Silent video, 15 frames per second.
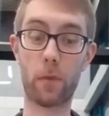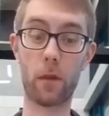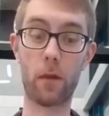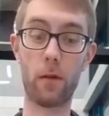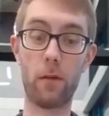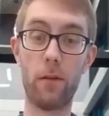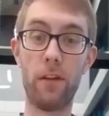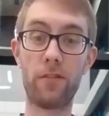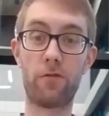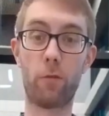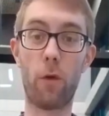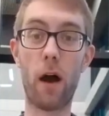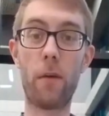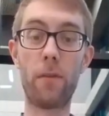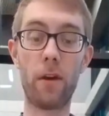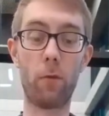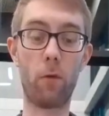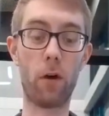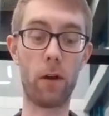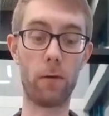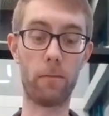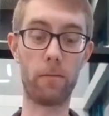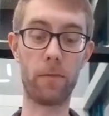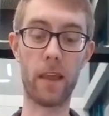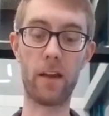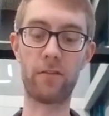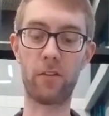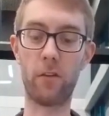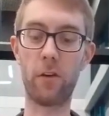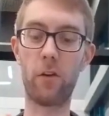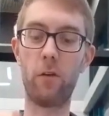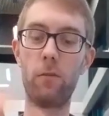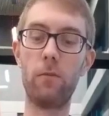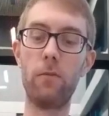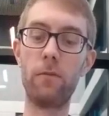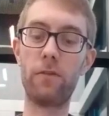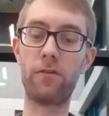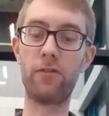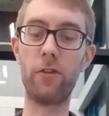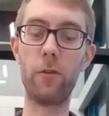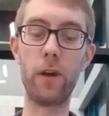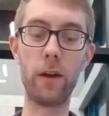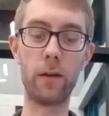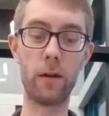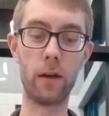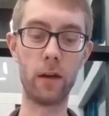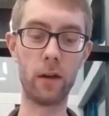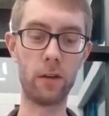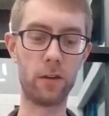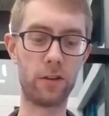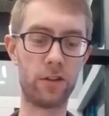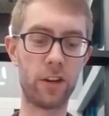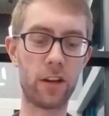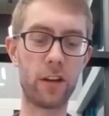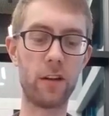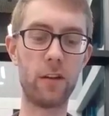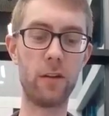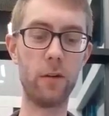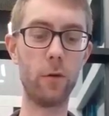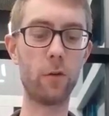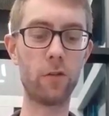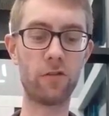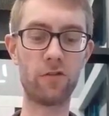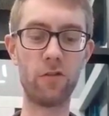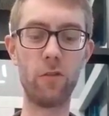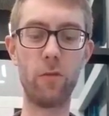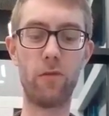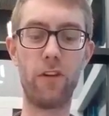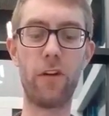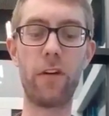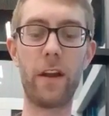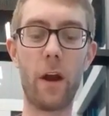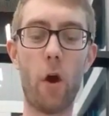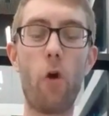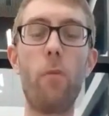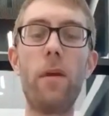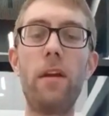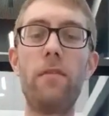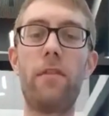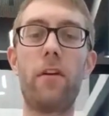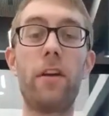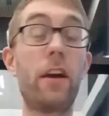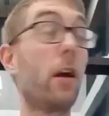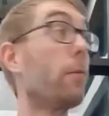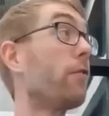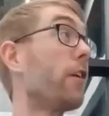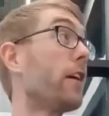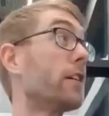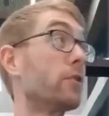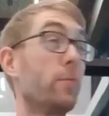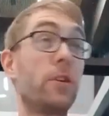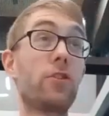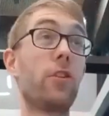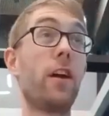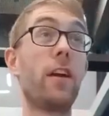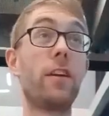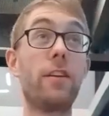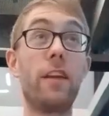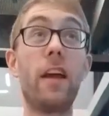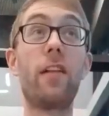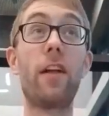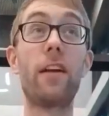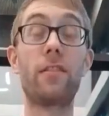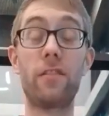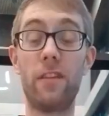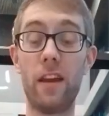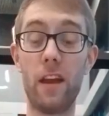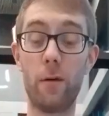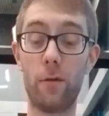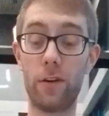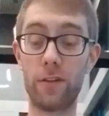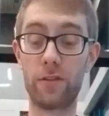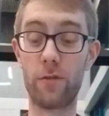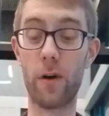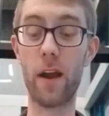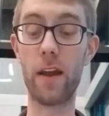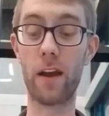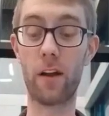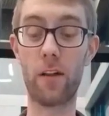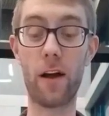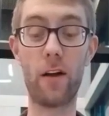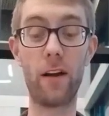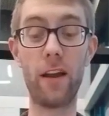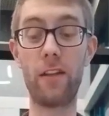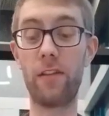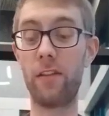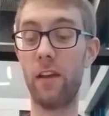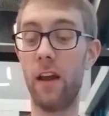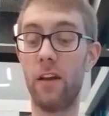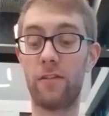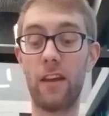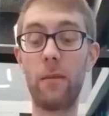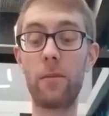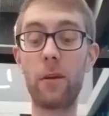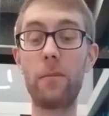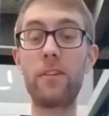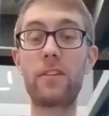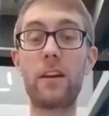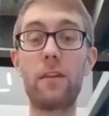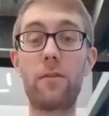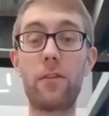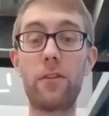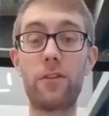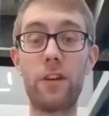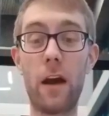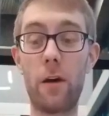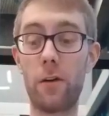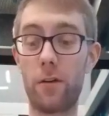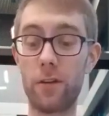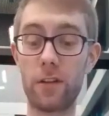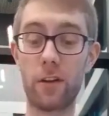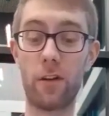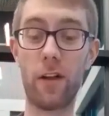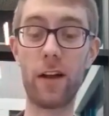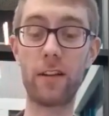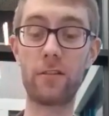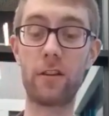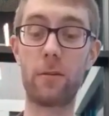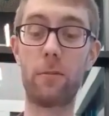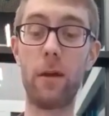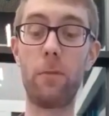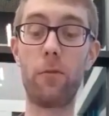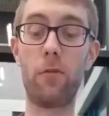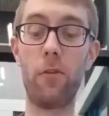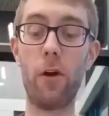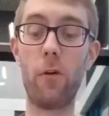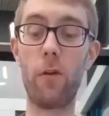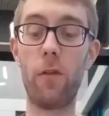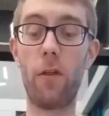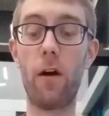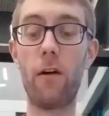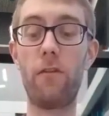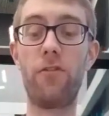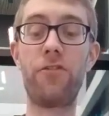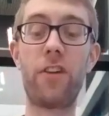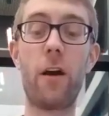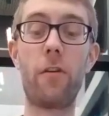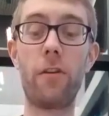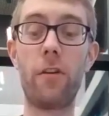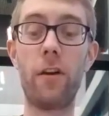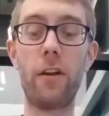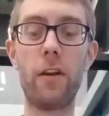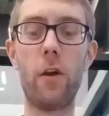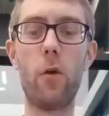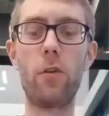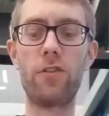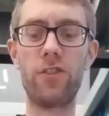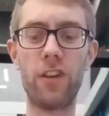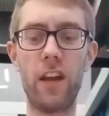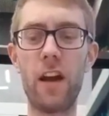this ramen one has a little oomph to it. The chicken noodle soup, very homey, very comforting, especially on a day like today where it's gray and cloudy. And same can be said for the chowder. It's a classic. People know and love chowder, and you know what you get